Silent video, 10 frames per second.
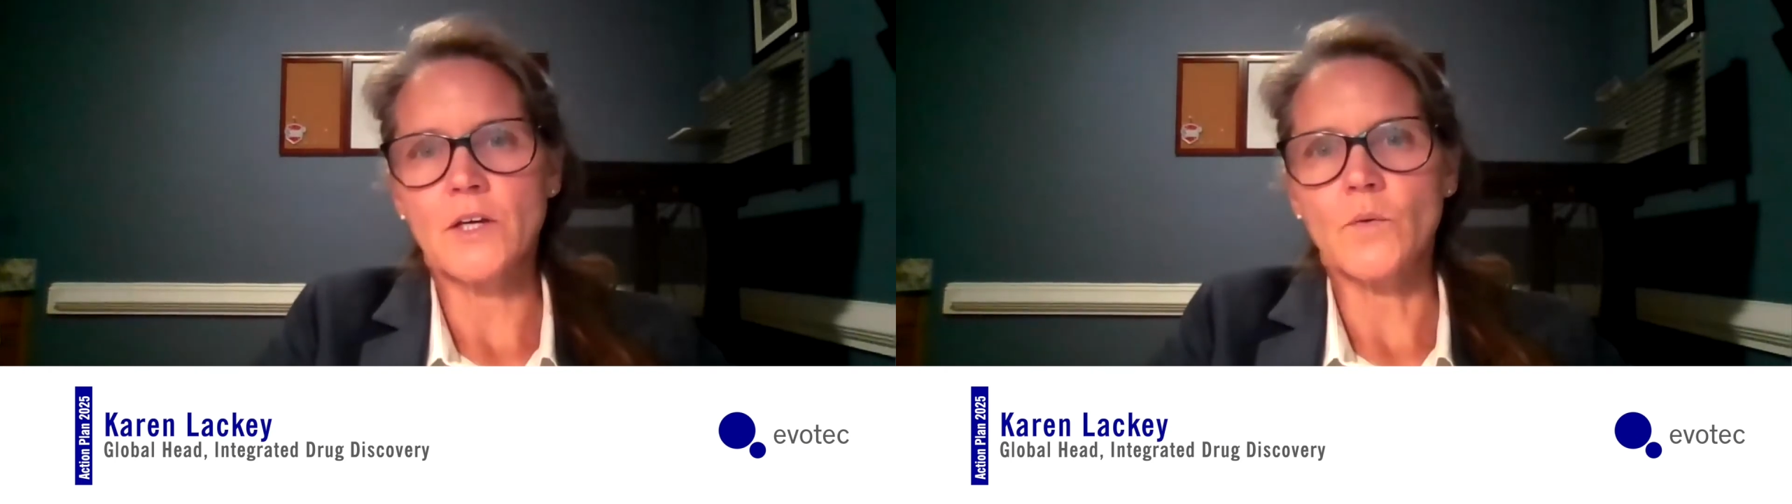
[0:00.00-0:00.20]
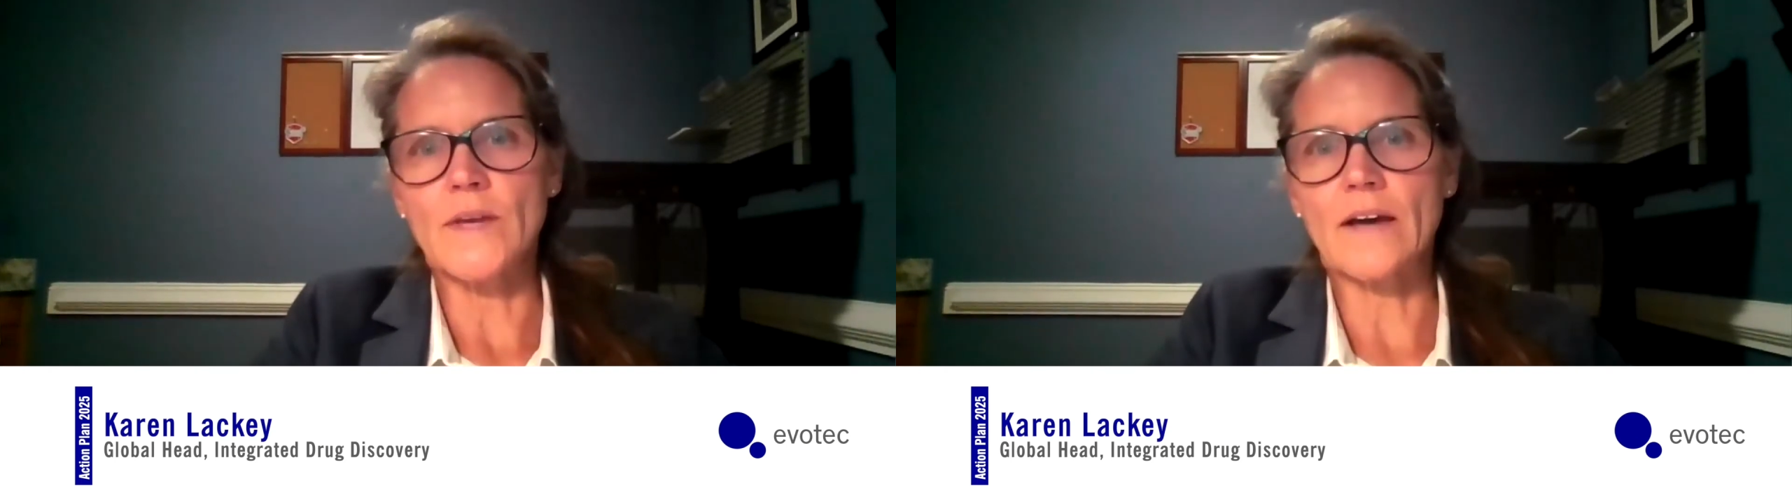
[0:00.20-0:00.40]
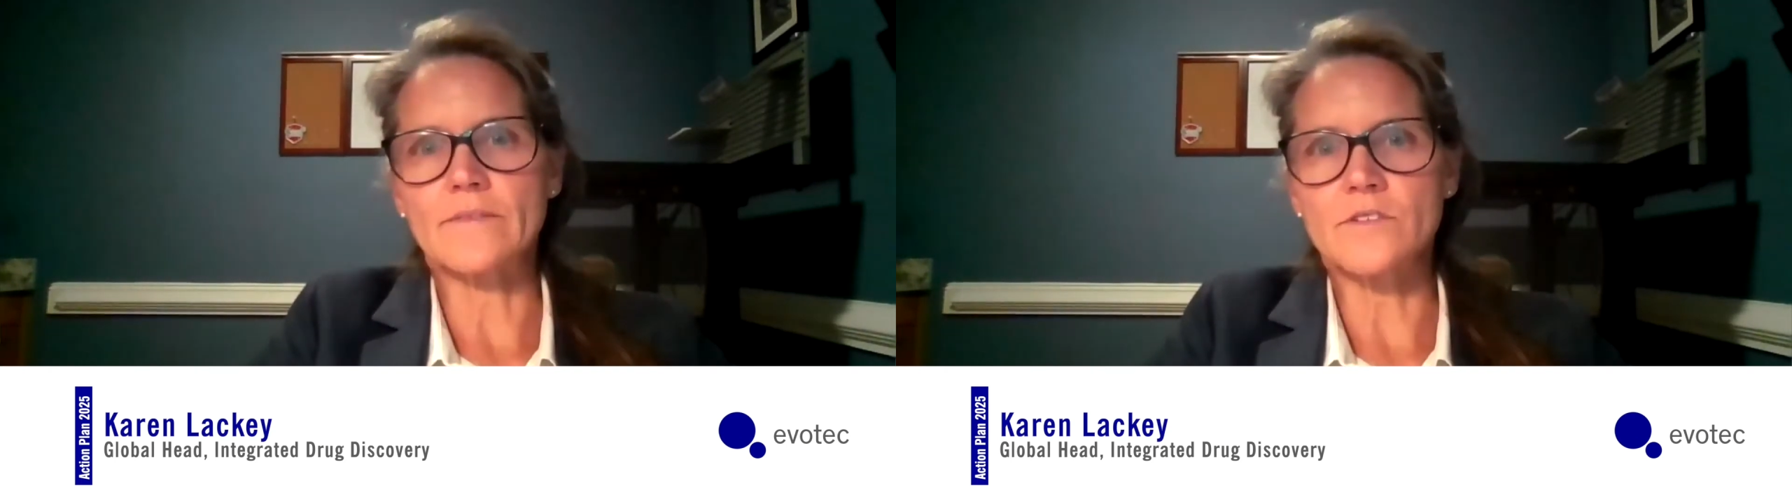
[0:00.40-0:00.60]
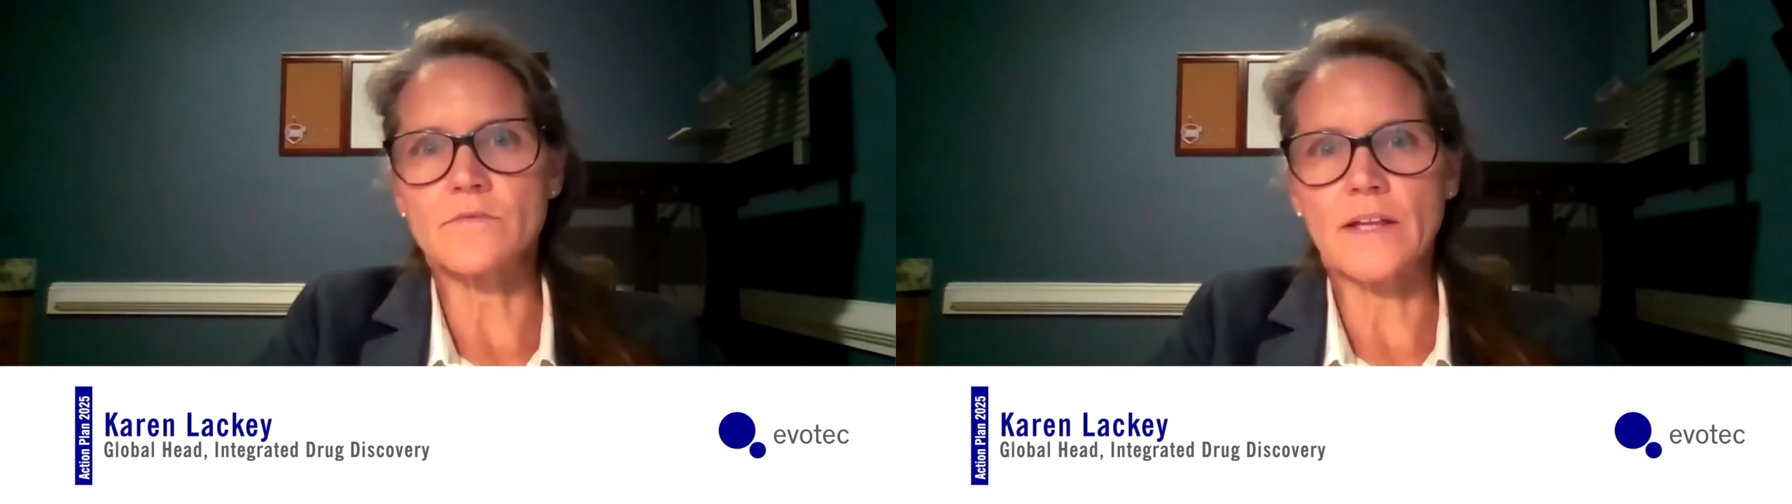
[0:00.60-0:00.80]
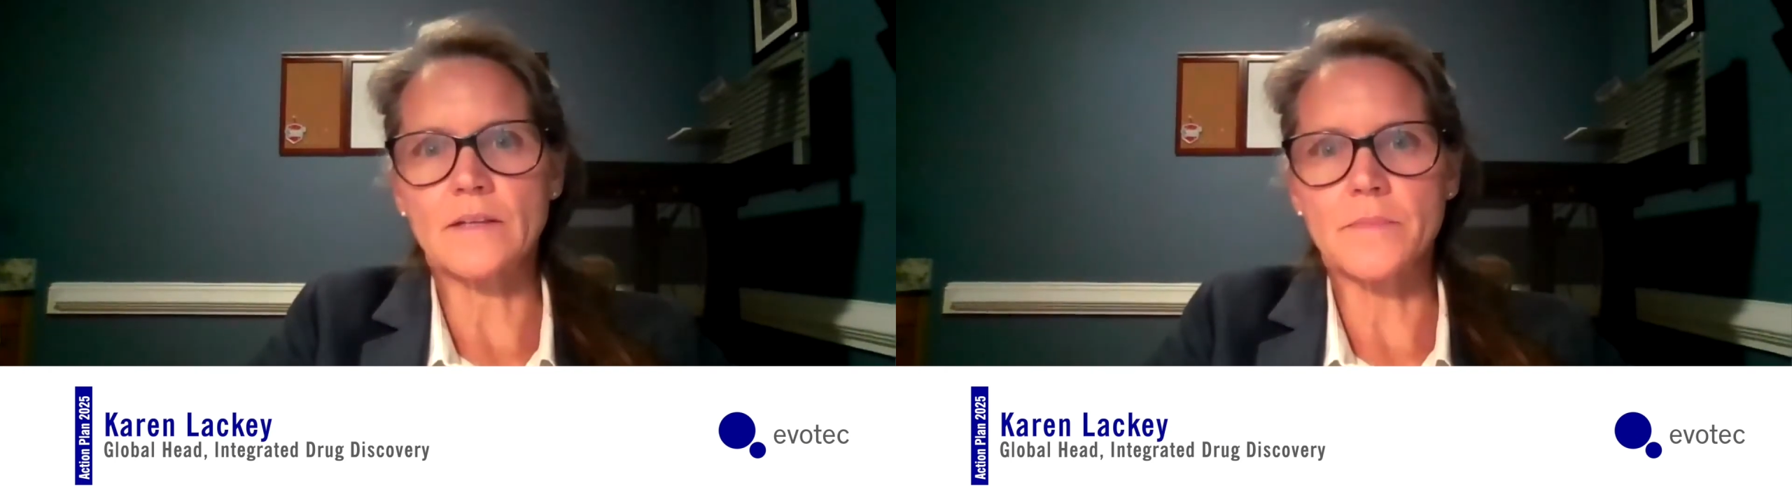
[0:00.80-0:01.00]
we have
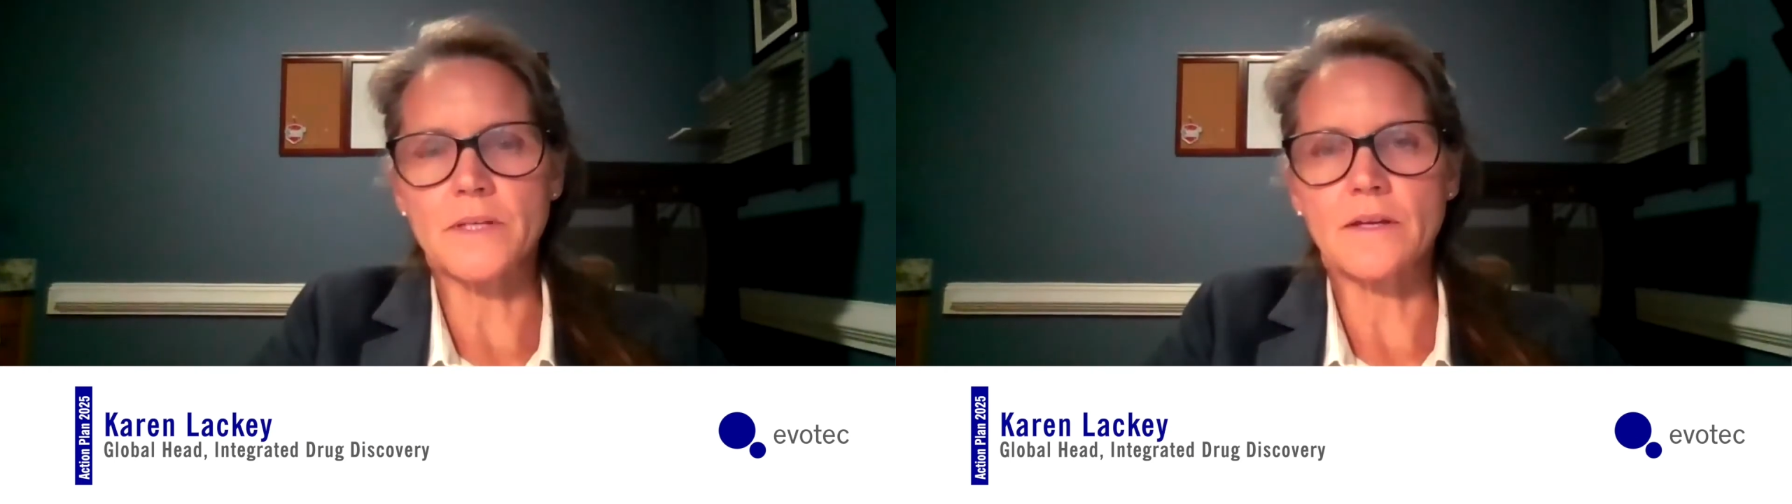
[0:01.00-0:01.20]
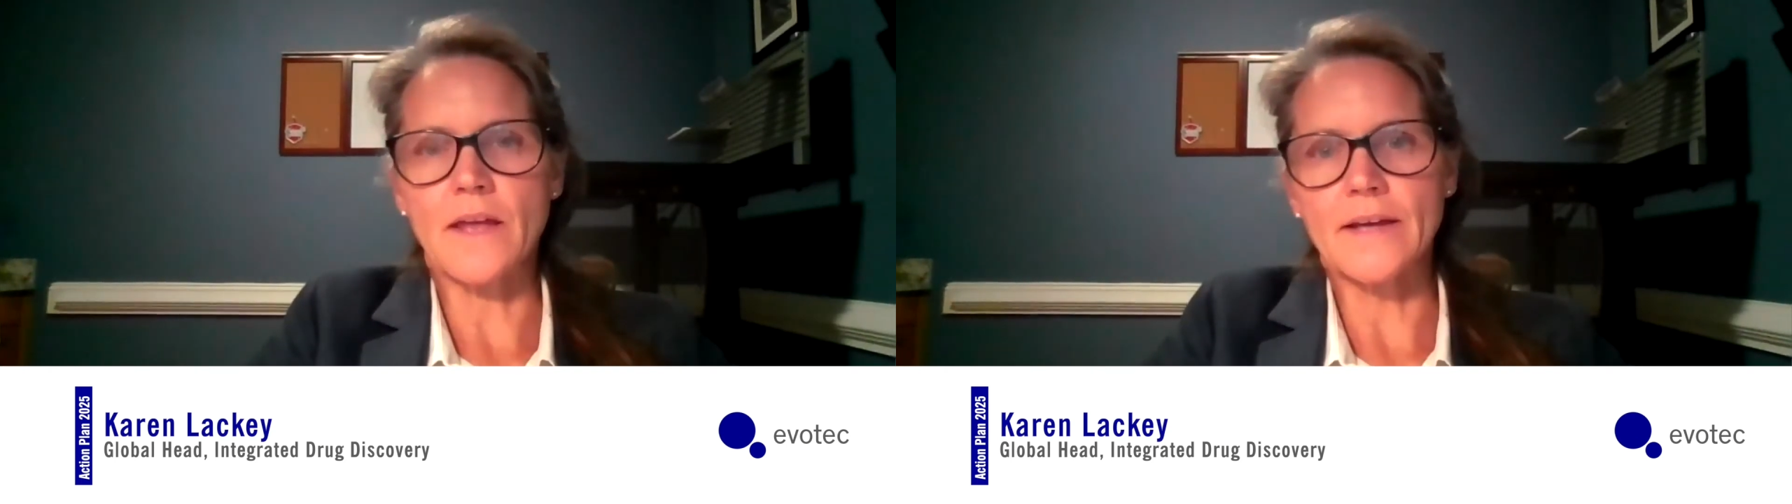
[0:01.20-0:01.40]
development